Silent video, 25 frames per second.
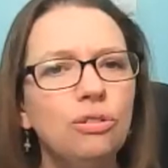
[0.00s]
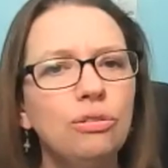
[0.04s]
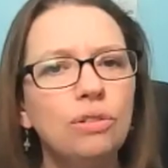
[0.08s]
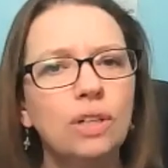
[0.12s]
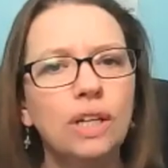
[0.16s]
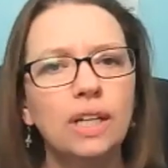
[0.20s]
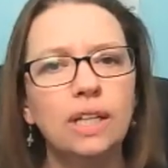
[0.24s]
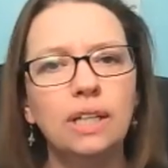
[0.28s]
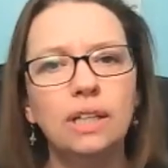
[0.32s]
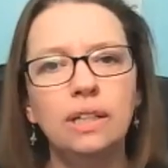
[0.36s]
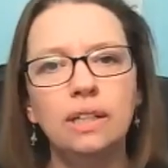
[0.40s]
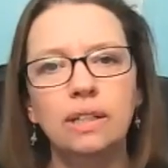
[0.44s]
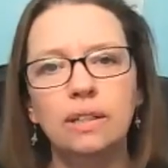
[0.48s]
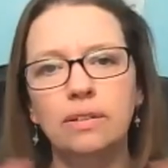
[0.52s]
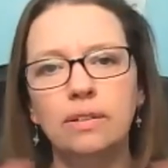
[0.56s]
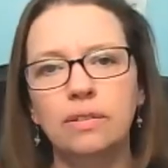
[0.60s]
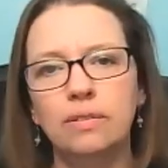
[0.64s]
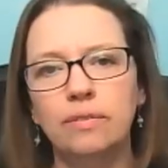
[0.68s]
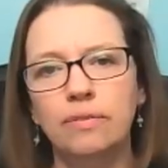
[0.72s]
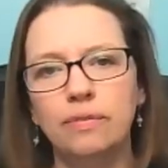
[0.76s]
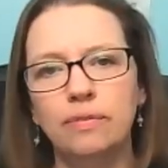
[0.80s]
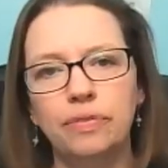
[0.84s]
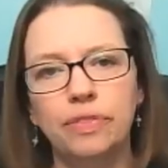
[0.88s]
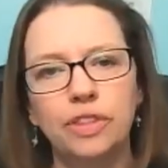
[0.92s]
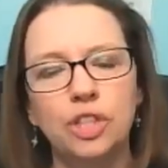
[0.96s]
can
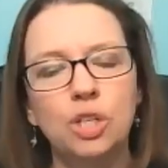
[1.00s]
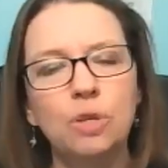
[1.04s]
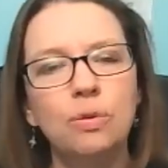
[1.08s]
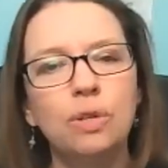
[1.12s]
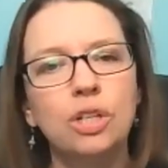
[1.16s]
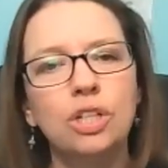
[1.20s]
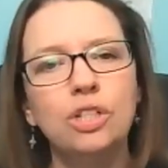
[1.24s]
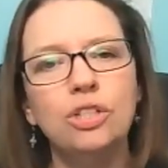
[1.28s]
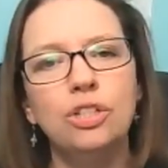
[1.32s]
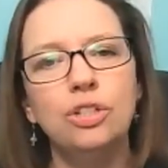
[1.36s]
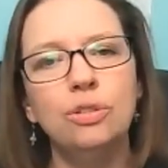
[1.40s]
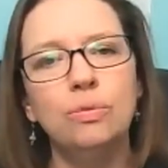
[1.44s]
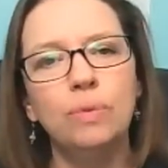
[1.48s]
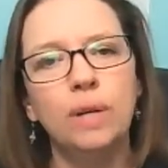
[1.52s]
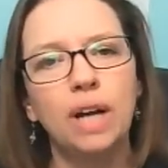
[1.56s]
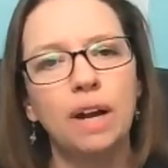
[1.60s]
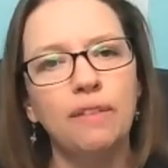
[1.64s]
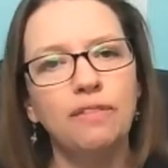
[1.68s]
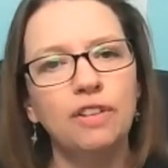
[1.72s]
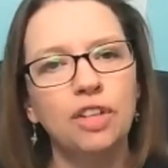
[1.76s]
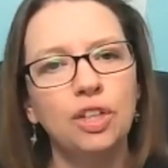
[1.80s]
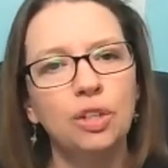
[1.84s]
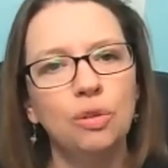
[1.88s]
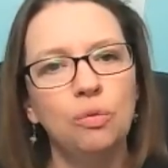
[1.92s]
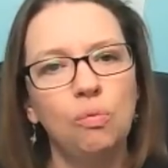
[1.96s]
do
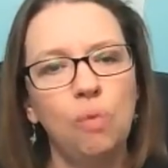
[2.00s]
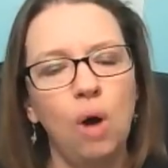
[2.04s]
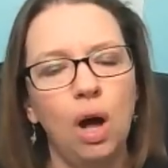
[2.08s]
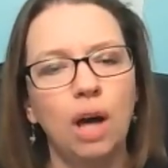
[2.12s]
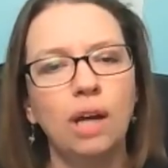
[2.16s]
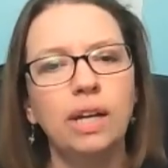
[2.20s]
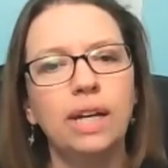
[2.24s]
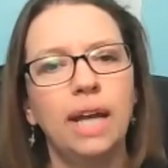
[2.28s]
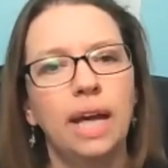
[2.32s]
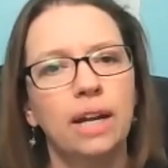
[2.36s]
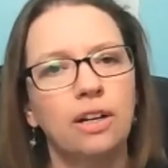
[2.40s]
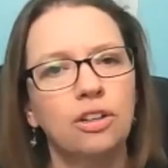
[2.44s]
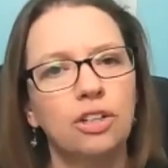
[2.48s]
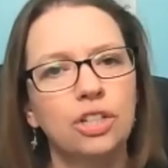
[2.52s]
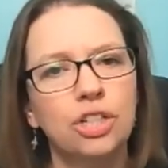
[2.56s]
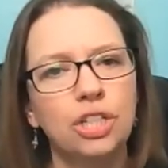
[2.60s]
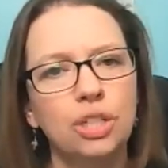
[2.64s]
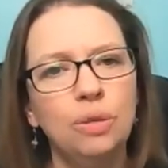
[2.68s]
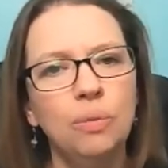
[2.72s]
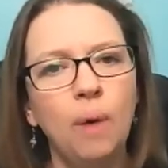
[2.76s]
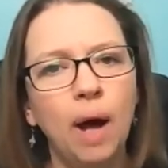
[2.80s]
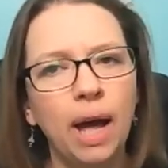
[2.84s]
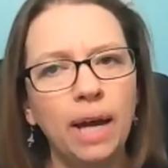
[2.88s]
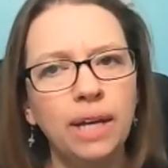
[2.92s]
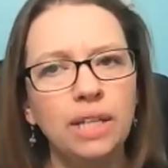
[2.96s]
whatever you want
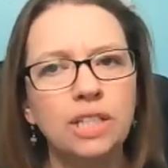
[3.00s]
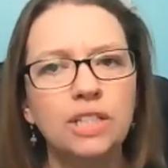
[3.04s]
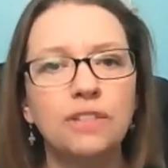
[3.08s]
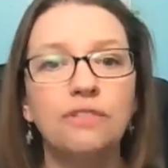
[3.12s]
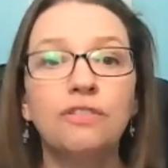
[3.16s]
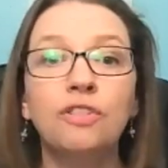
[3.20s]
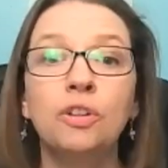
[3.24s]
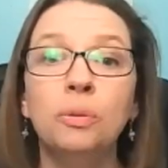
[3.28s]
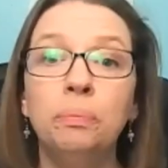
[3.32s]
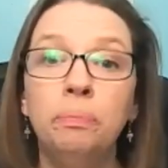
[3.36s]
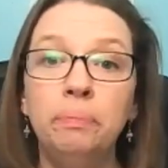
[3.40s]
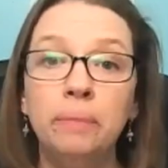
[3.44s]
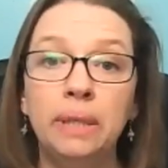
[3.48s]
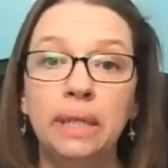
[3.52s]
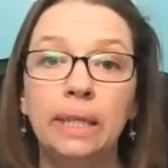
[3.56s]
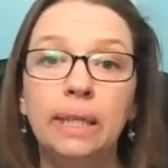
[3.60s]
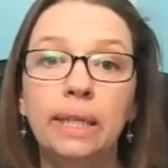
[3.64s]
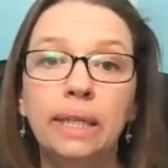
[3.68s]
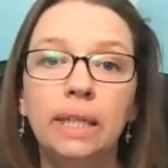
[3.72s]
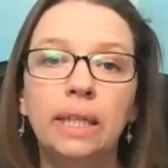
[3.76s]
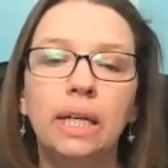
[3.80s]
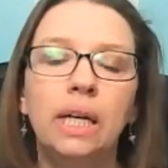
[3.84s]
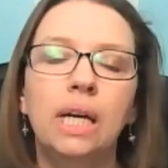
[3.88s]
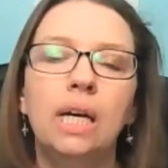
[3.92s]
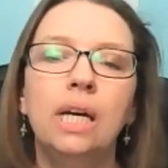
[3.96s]
energy-wise. For
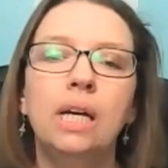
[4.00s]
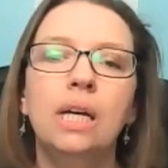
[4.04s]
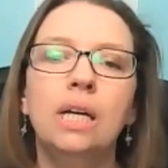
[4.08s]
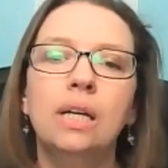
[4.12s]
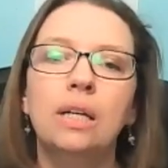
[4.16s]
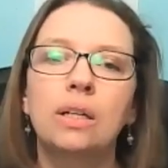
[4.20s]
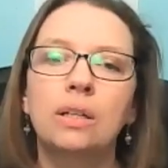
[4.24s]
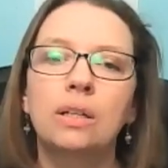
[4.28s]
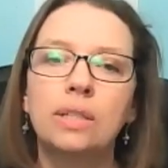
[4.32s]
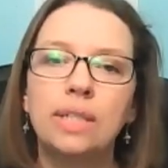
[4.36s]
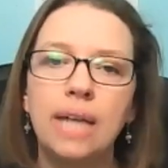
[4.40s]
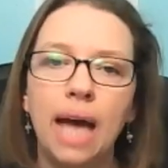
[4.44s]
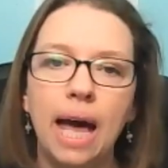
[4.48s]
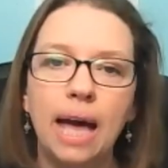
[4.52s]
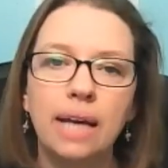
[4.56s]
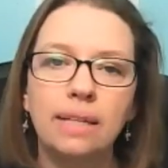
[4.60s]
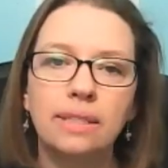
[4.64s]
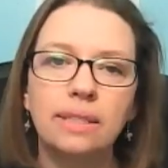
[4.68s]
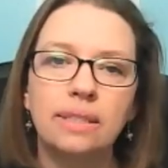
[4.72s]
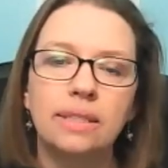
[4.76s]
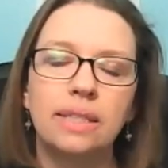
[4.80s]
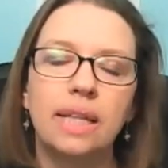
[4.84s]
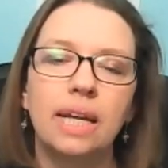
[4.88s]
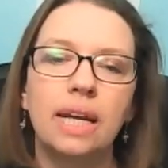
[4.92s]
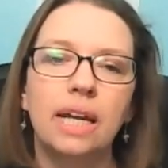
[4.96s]
me,
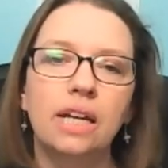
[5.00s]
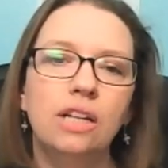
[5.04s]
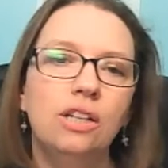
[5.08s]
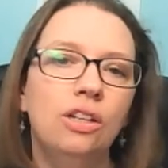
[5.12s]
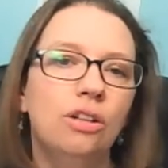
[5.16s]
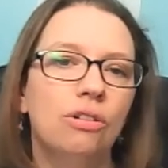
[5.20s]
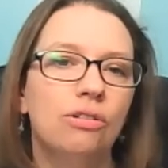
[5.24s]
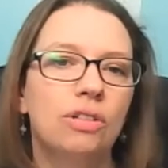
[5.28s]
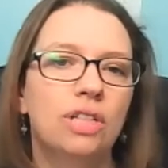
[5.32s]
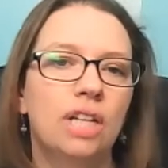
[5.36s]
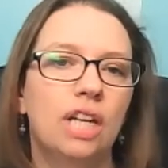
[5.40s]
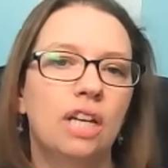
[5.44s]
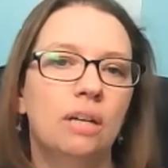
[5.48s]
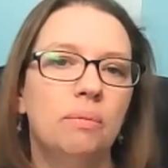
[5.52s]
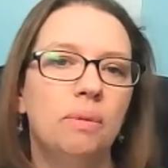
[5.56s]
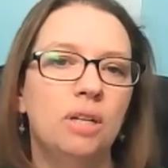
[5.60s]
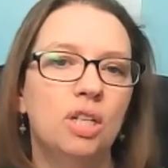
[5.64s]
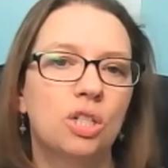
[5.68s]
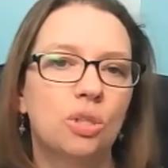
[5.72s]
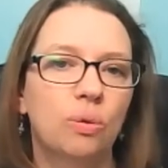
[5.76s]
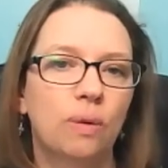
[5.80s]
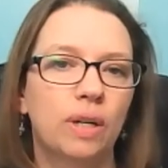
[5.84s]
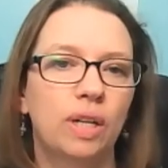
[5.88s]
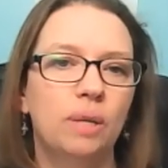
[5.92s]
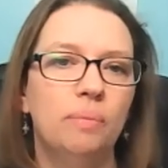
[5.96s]
tasks that I know take me
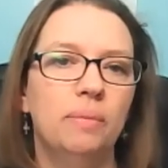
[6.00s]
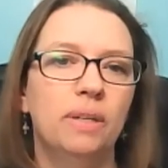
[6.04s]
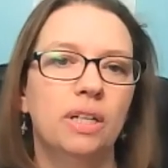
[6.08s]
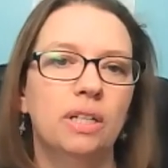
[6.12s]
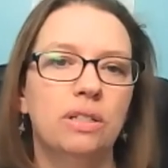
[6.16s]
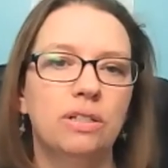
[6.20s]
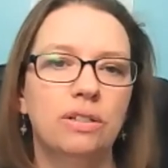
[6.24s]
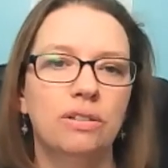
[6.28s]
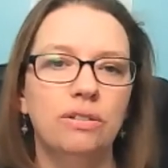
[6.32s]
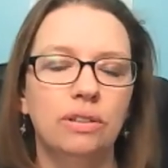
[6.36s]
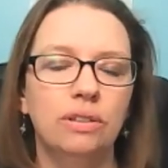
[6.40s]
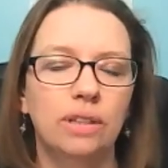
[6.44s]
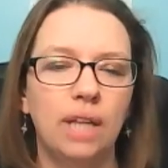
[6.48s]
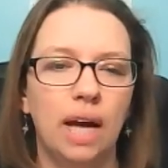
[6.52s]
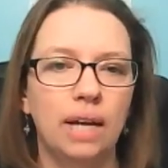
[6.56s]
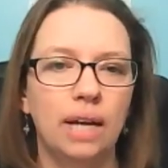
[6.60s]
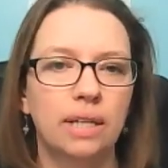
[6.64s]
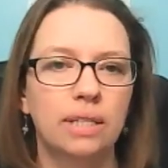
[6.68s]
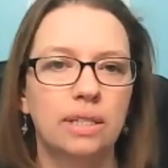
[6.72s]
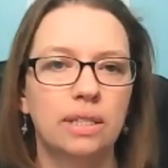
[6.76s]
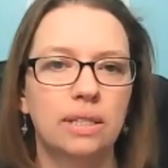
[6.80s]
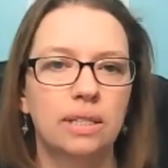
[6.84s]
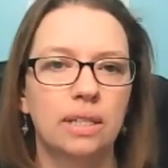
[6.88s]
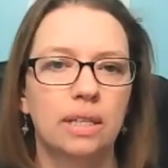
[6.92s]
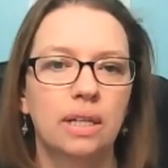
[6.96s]
20 minutes or
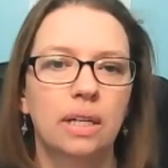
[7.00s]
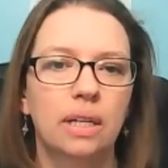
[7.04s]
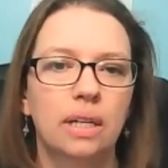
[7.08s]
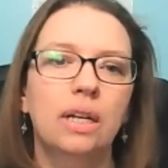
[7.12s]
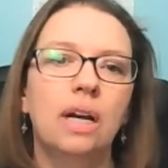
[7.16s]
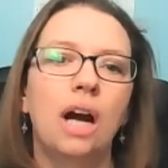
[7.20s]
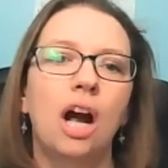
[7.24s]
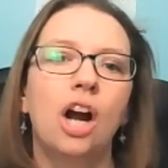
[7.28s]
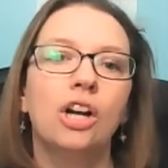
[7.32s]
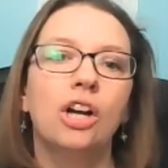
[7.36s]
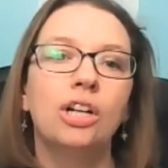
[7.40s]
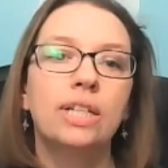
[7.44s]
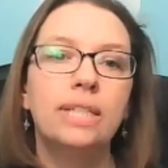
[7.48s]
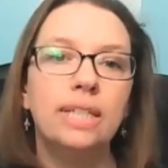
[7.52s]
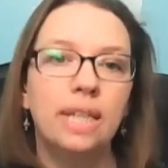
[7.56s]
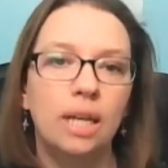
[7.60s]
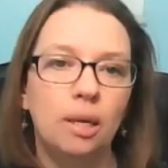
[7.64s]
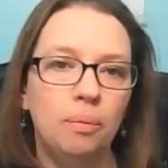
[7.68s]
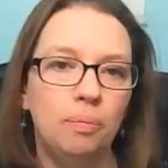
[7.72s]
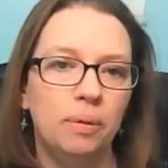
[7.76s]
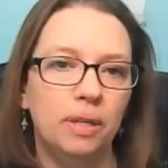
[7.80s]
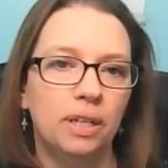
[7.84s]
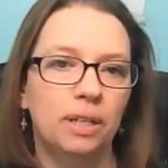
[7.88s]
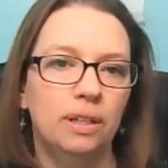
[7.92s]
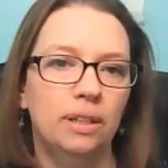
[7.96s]
less are
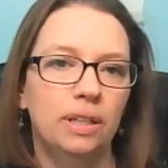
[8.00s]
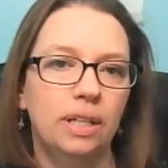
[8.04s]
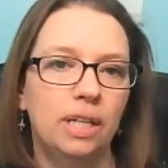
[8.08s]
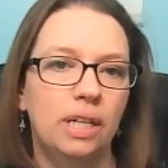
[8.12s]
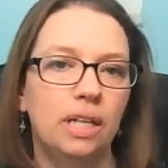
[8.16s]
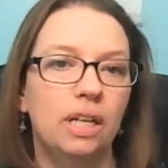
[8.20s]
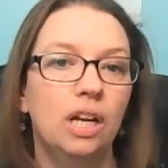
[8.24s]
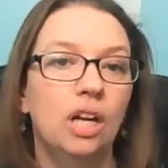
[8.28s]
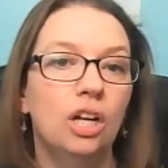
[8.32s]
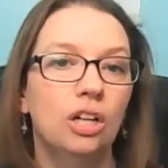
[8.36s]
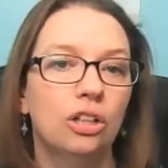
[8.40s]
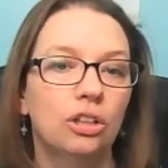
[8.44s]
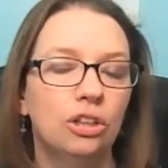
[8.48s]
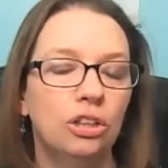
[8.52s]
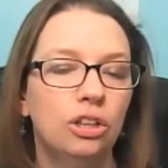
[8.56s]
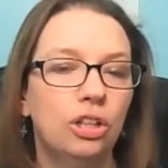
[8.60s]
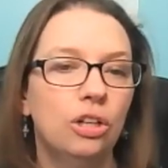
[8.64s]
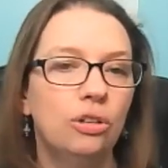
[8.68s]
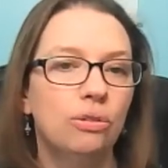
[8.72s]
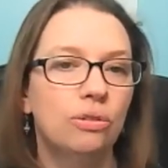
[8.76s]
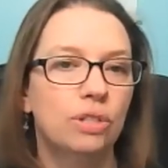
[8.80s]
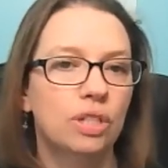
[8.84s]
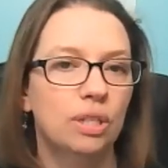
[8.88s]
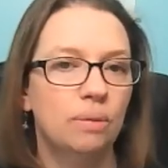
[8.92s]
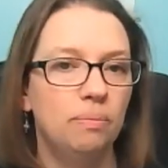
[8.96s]
typically
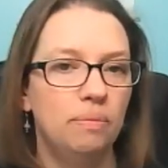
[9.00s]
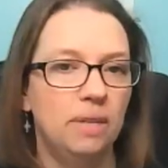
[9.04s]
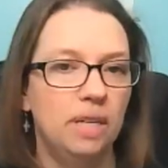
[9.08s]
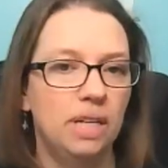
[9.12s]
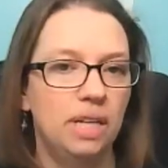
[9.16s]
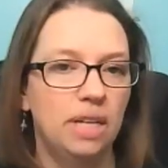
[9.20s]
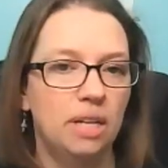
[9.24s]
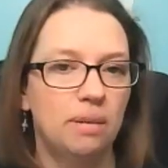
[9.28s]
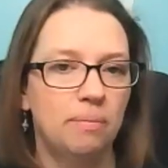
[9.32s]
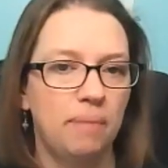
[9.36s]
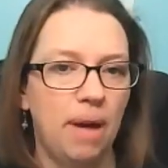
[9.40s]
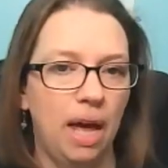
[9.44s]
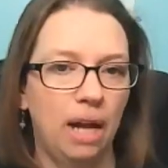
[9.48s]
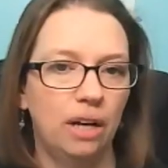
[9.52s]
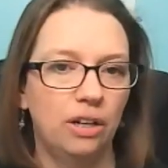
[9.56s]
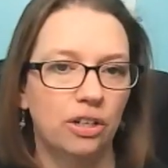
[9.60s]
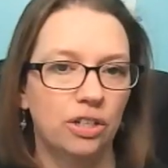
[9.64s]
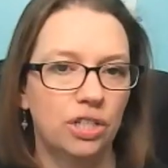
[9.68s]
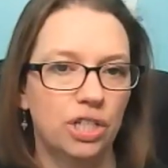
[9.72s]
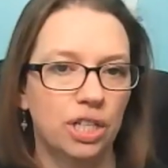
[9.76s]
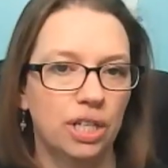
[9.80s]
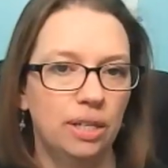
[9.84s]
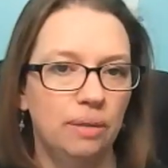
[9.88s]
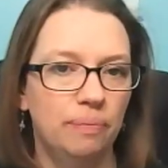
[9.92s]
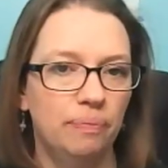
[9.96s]
low to medium
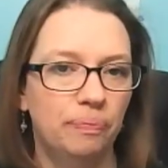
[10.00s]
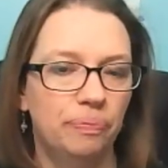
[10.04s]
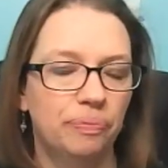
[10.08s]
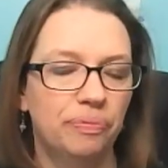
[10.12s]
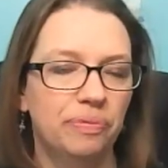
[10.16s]
energy.